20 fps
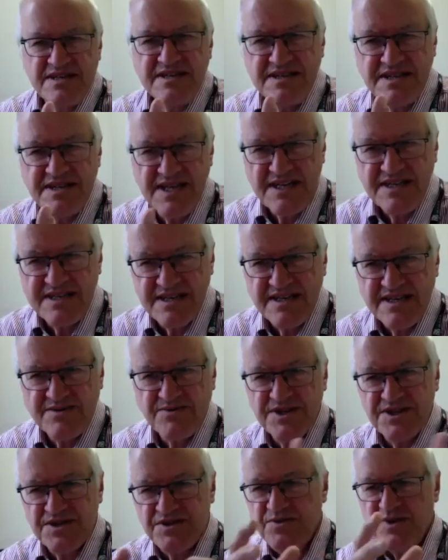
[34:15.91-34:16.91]
data,
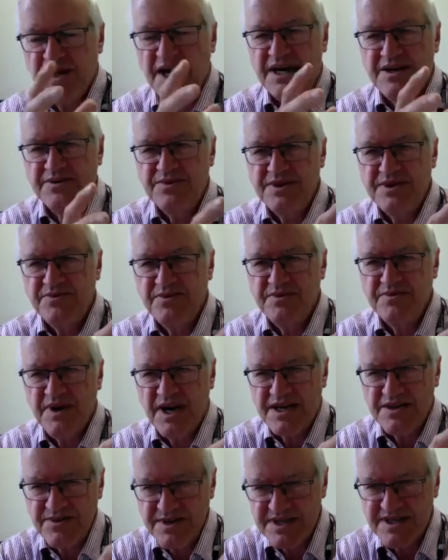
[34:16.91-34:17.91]
which I
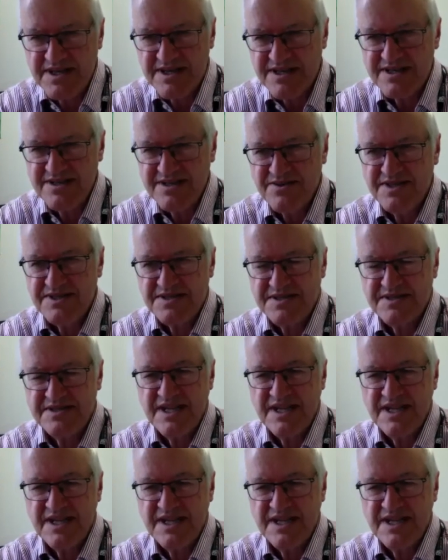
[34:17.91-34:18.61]
would argue is